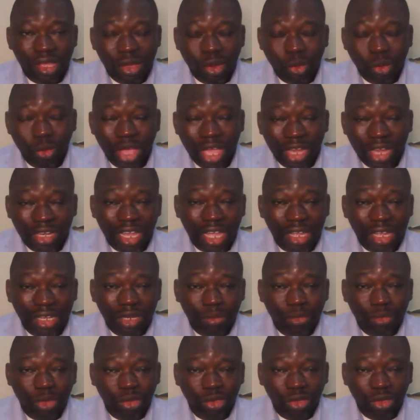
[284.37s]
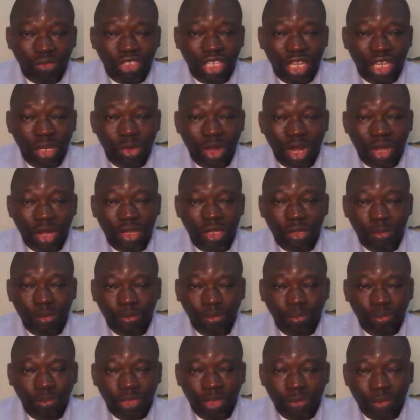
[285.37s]
We are now in the month of January.
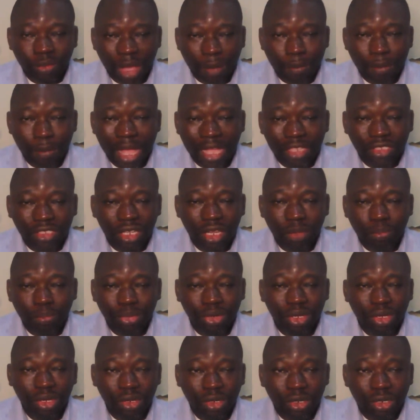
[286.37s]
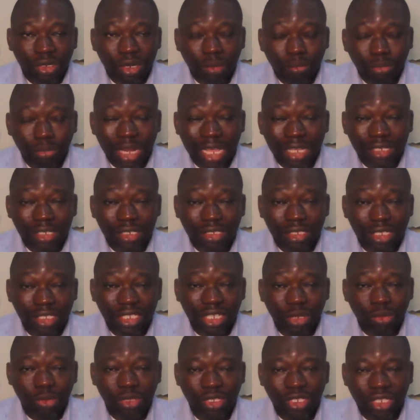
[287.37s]
By March, April, the planting
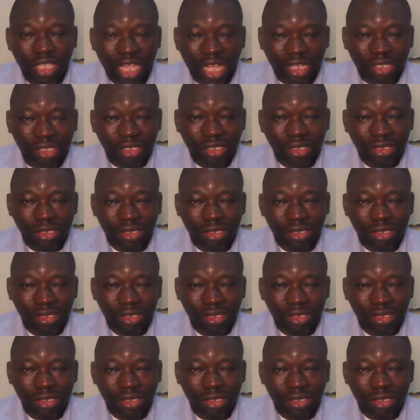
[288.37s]
season will start.